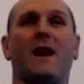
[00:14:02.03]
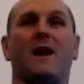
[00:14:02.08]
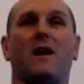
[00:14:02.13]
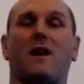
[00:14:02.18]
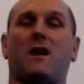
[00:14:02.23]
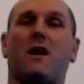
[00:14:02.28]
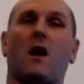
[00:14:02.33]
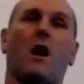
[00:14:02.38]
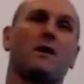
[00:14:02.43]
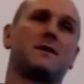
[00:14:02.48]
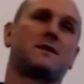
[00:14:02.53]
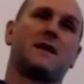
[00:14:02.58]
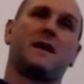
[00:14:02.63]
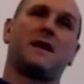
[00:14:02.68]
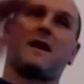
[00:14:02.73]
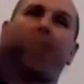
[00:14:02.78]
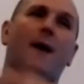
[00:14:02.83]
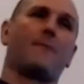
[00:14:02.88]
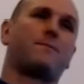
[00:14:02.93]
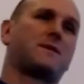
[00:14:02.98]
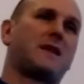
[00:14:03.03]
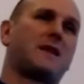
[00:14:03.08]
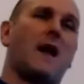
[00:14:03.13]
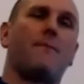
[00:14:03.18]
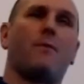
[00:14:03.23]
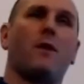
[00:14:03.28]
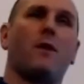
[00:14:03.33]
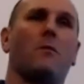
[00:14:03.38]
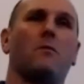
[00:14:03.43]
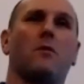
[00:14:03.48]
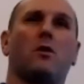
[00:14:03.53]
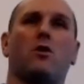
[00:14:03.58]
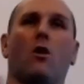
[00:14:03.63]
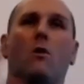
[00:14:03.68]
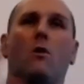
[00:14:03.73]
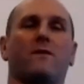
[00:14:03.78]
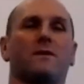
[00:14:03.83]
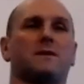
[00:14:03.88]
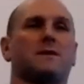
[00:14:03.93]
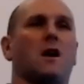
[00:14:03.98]
and I constantly kept stepping out of my
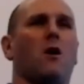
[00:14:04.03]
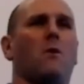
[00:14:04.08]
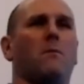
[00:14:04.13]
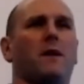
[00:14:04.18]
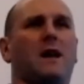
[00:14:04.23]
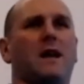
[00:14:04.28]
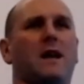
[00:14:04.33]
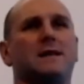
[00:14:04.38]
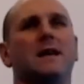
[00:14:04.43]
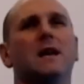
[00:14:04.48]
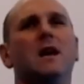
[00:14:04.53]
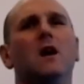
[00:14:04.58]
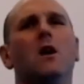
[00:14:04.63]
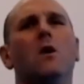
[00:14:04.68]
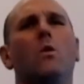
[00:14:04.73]
comfort zone, because